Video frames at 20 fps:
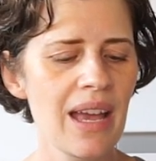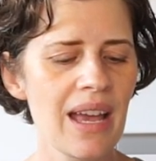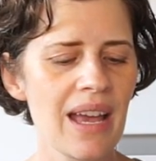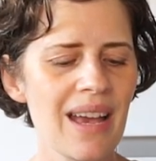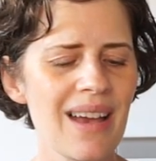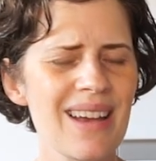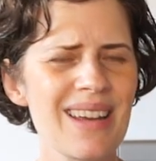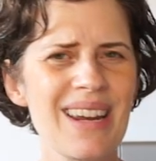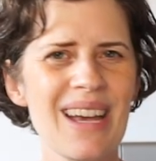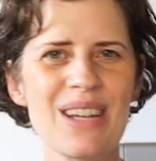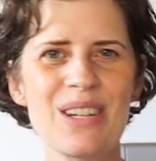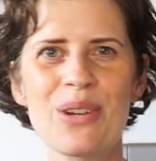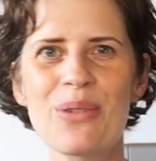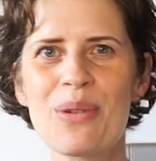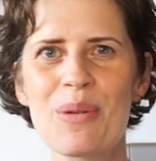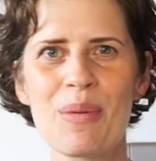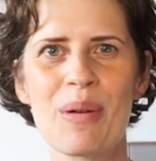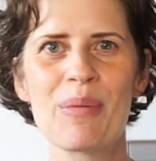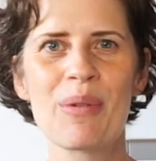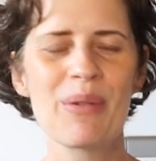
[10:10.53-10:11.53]
and I don't
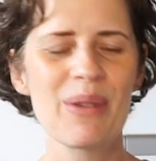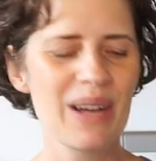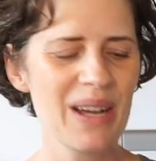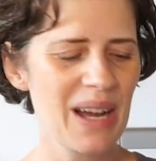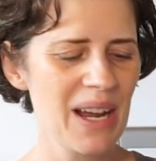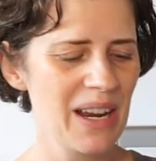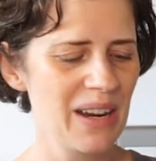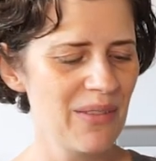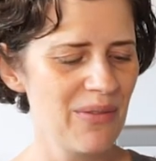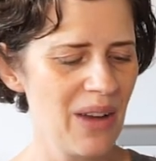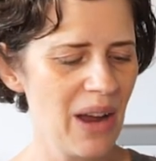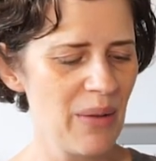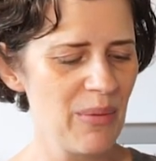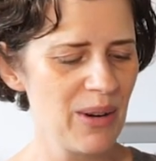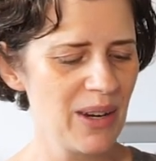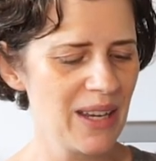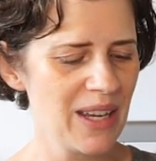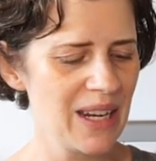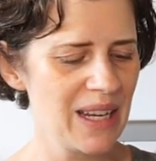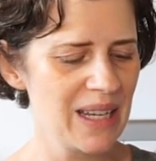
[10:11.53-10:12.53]
remember what kind of
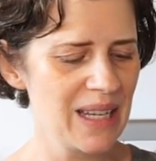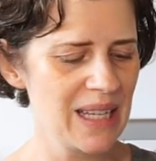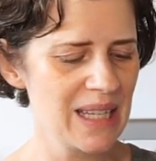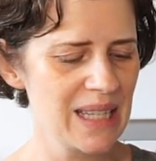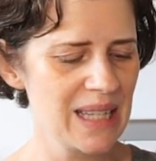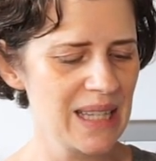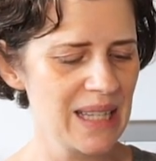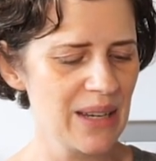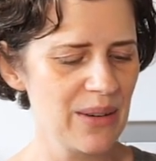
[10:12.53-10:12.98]
fabric it is.